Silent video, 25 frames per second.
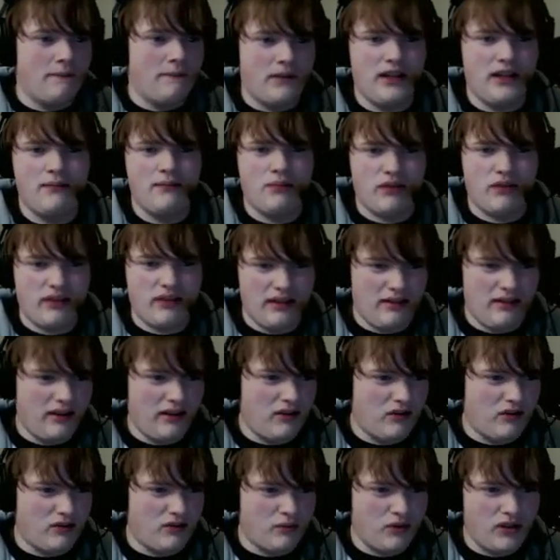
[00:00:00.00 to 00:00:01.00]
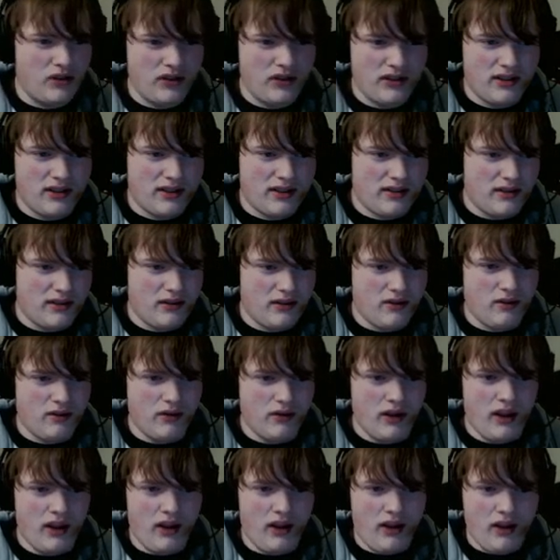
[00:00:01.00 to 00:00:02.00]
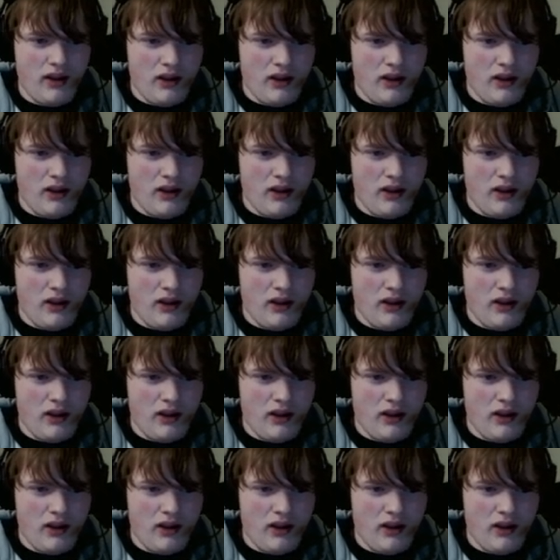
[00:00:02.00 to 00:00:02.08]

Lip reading: Deep within those woods, though,